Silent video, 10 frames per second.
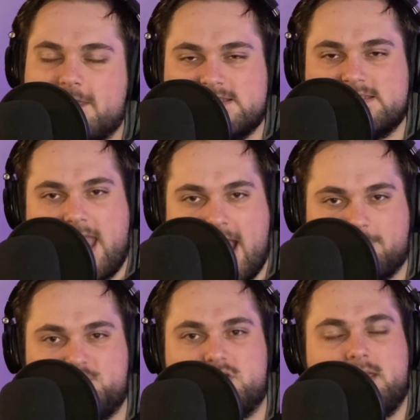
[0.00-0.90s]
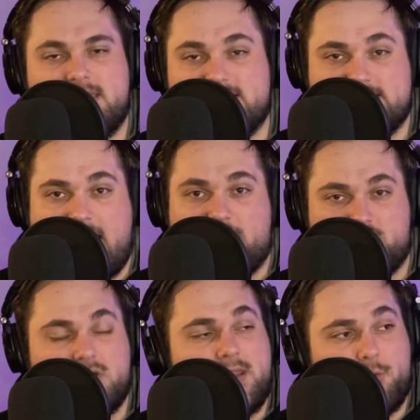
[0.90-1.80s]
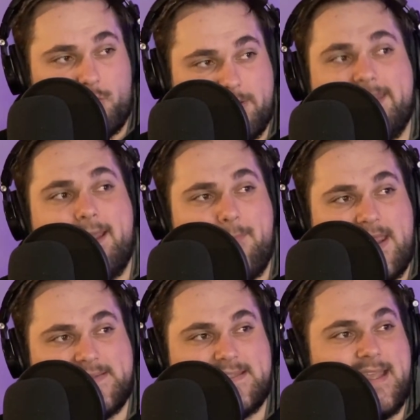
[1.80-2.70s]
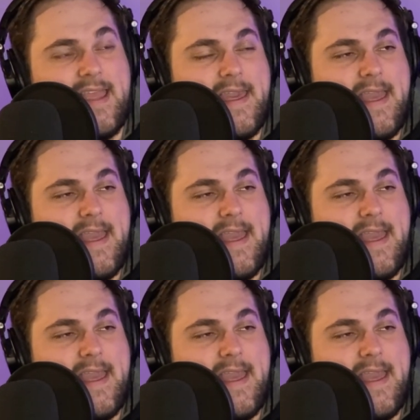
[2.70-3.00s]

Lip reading: This is actually really amazing.